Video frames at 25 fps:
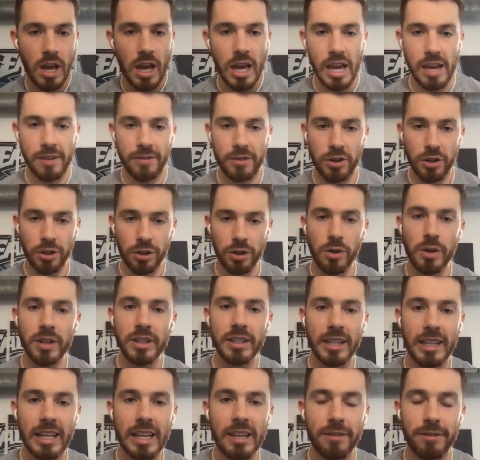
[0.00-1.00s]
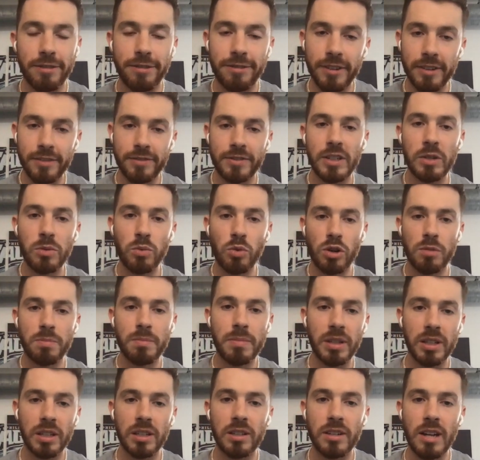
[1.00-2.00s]
If you're going to give $51
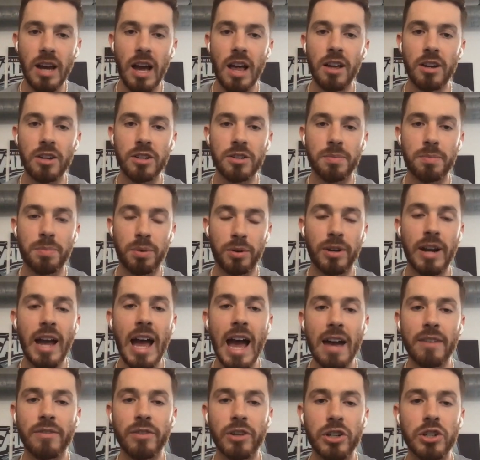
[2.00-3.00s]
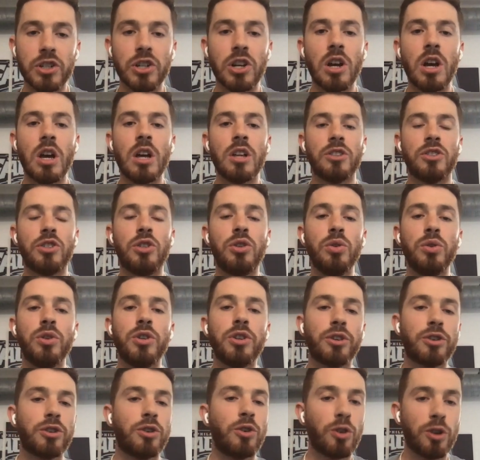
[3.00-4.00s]
million per average to
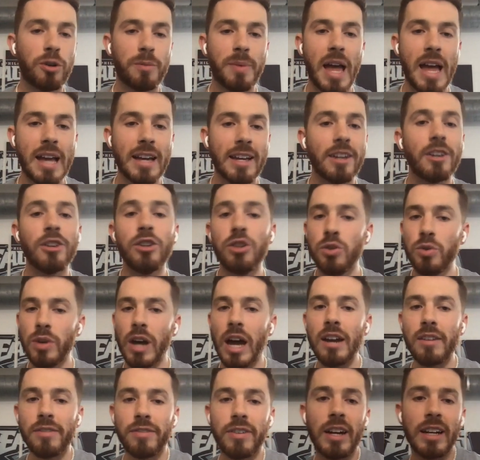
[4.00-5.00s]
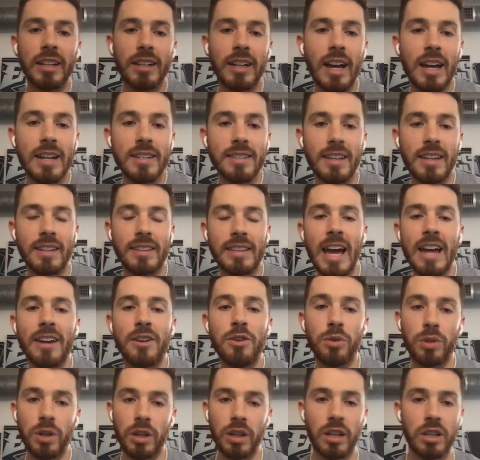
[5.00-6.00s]
your quarterback, you got to find guys like that
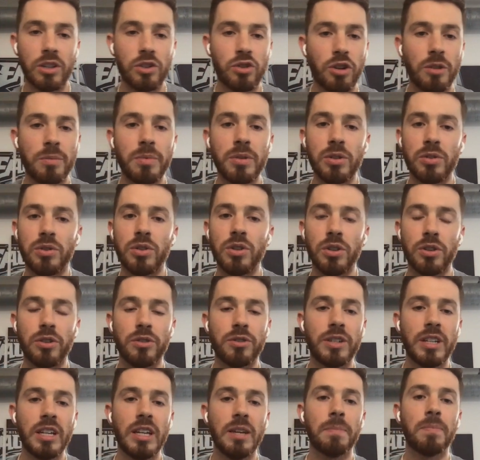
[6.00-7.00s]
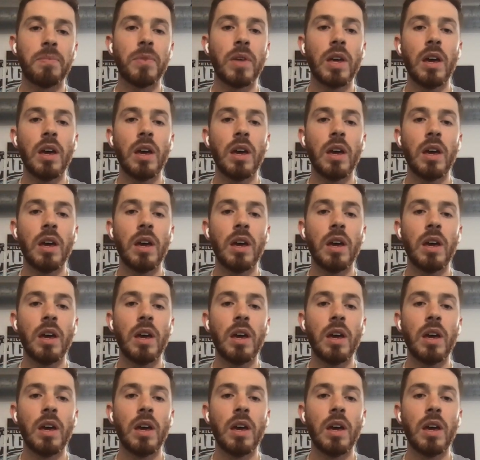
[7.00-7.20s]
who can contribute to your team.